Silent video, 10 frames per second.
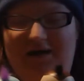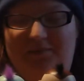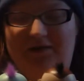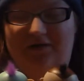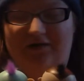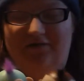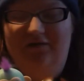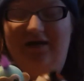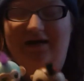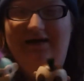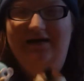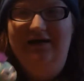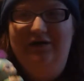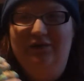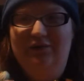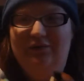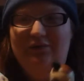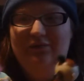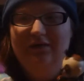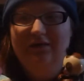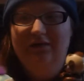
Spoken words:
and play around. If you got a kid who,